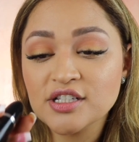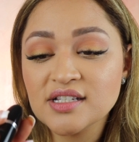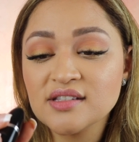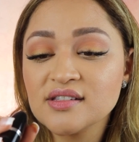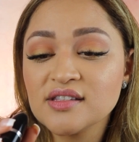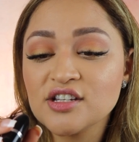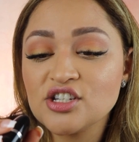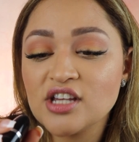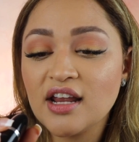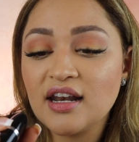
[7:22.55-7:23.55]
This is in the
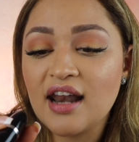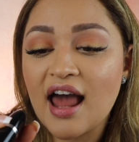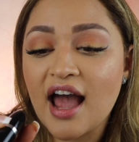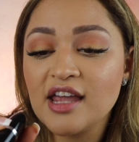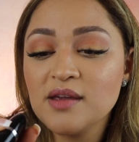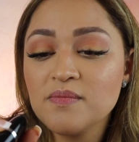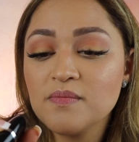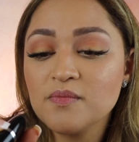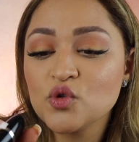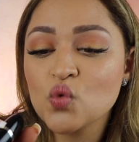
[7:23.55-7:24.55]
shade Light
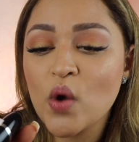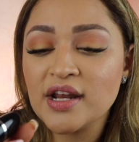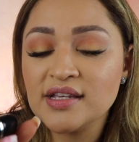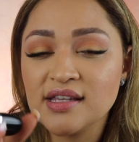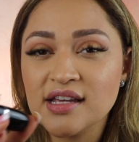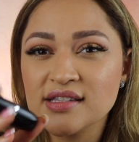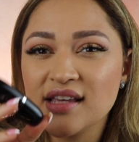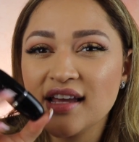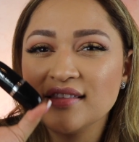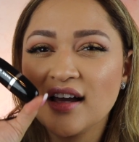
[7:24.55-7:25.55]
26,
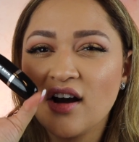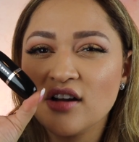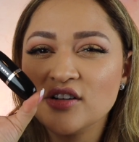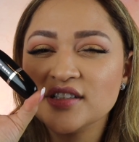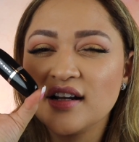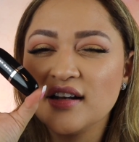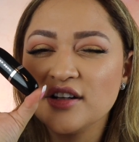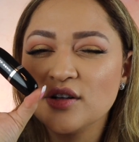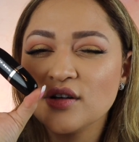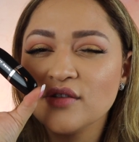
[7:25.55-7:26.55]
and the colors are a
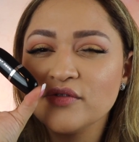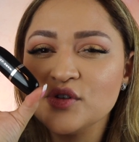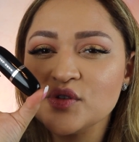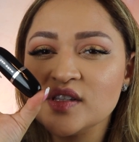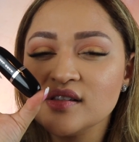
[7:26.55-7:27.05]
little confusing.